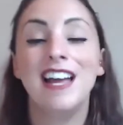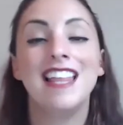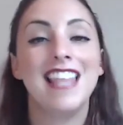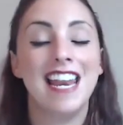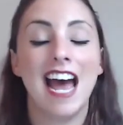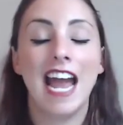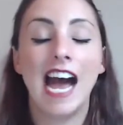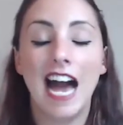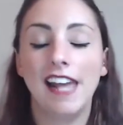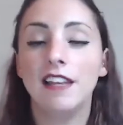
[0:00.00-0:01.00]
then I
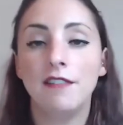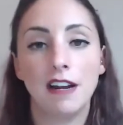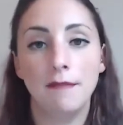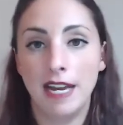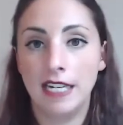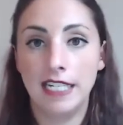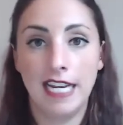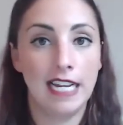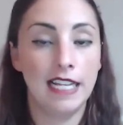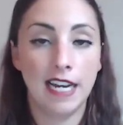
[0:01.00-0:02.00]
highly recommend
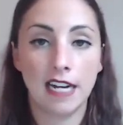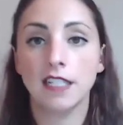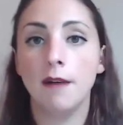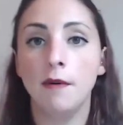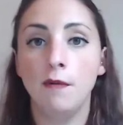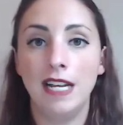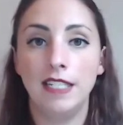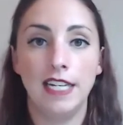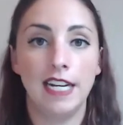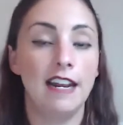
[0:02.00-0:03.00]
taking the next couple weeks
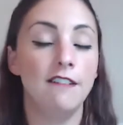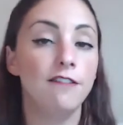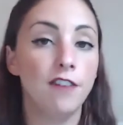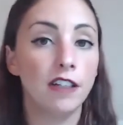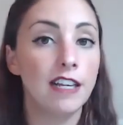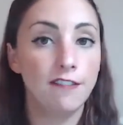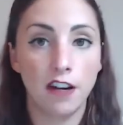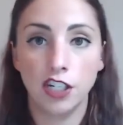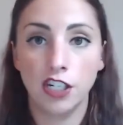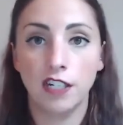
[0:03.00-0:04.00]
to get it fully
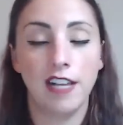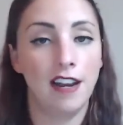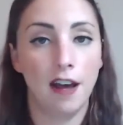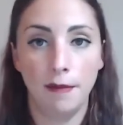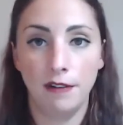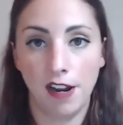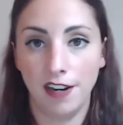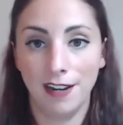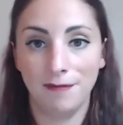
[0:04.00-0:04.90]
functional and up and running.